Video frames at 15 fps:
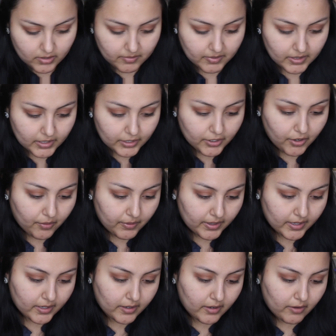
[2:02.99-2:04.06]
So I'm gonna go
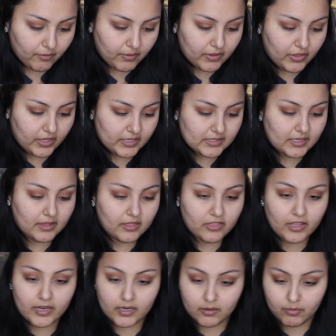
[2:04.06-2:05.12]
in with a
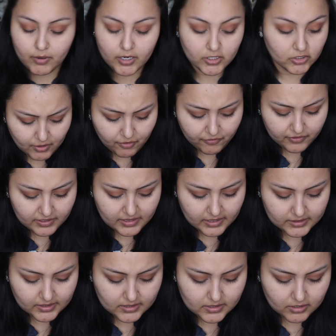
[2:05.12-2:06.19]
synthetic brush. Hopefully
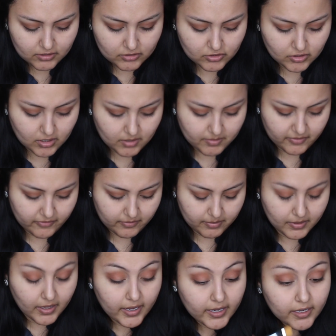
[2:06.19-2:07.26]
that does a good job of
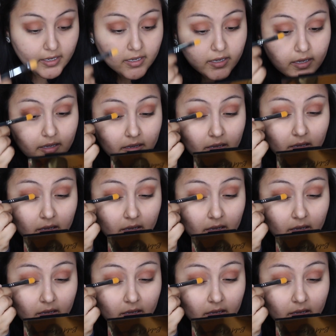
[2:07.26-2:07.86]
applying it.